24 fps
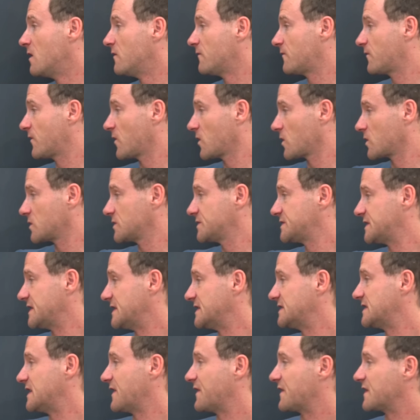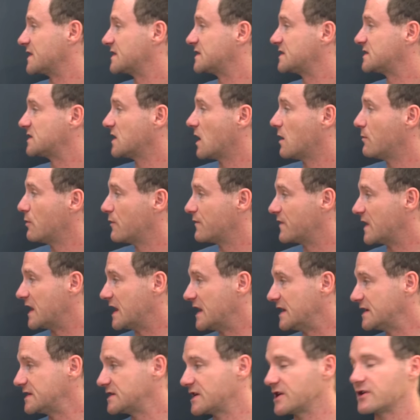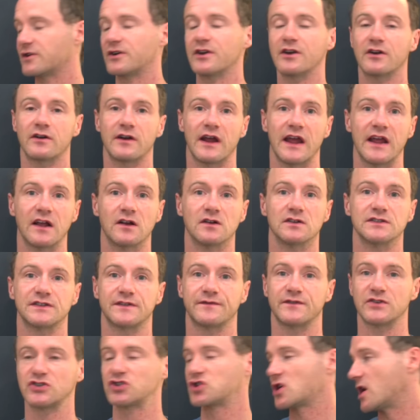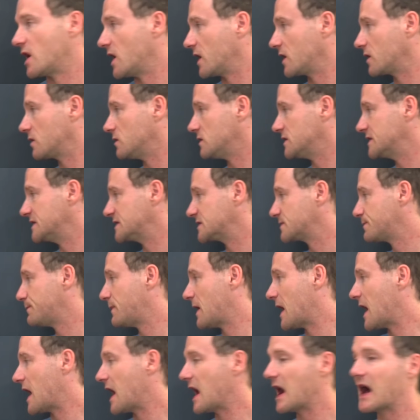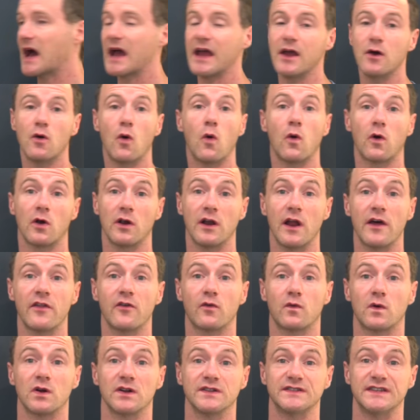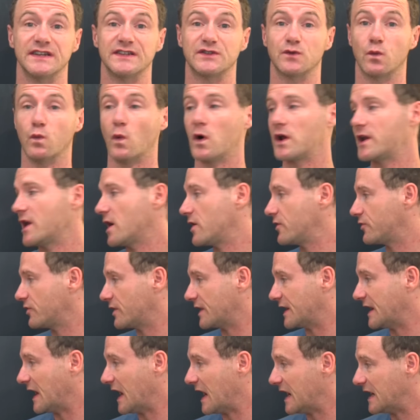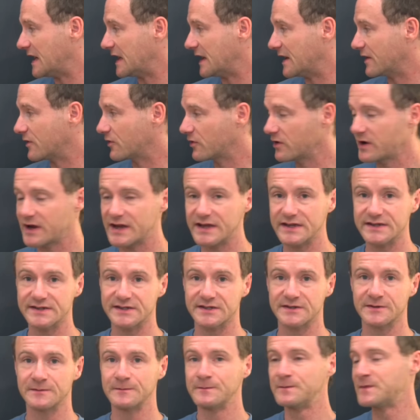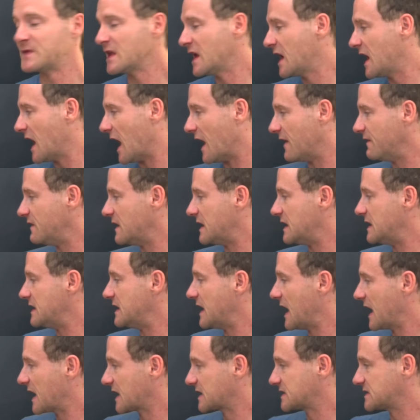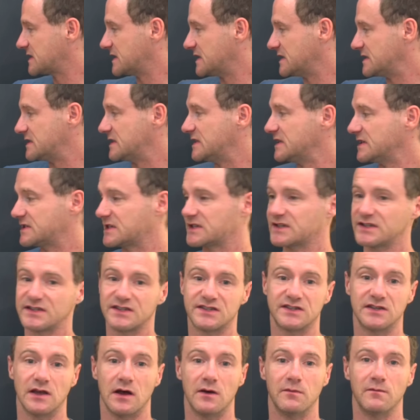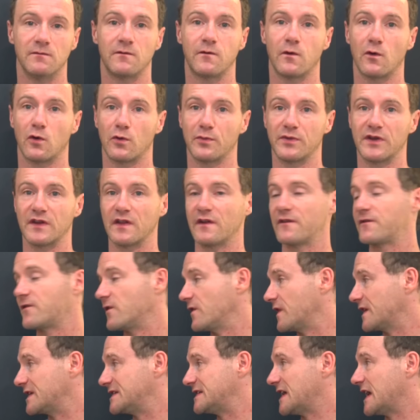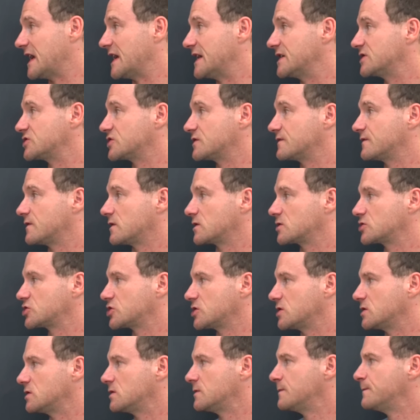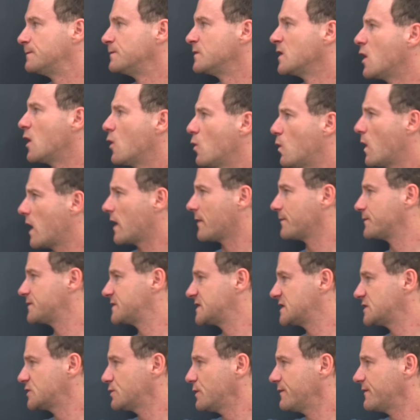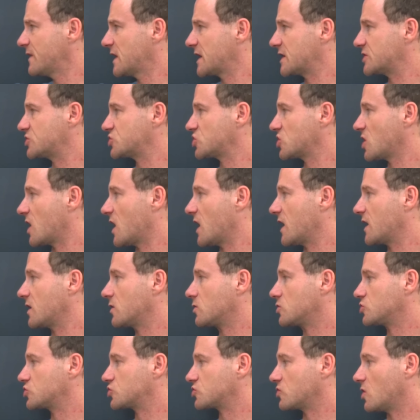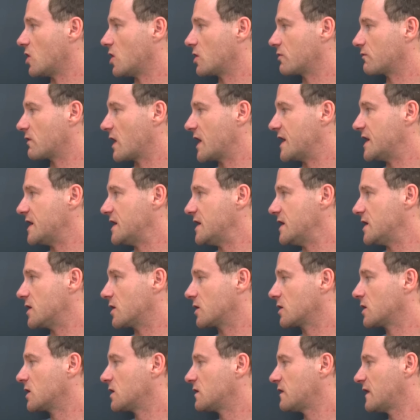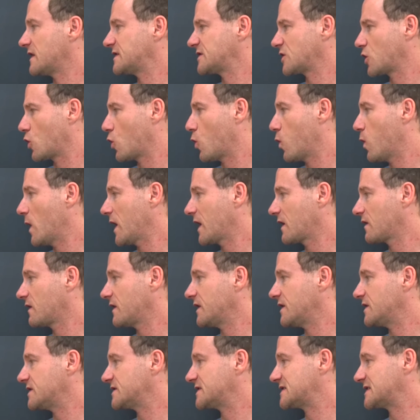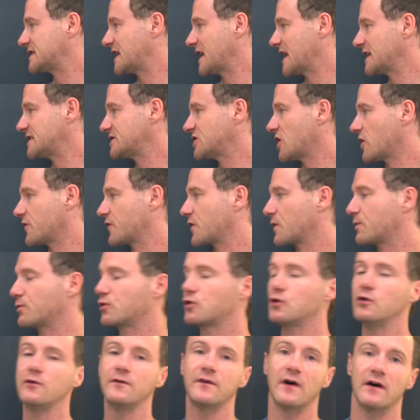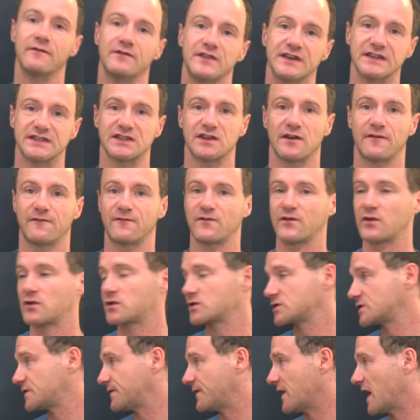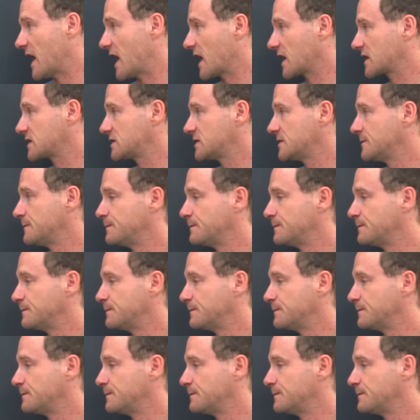First is that the sum of the interior angles of a triangle is pi, or in other words, it's 180 degrees. And then next is this sum formula for the tangent function. Well, since we've got a triangle drawn right here, let's quickly sketch out the proof of this first fact.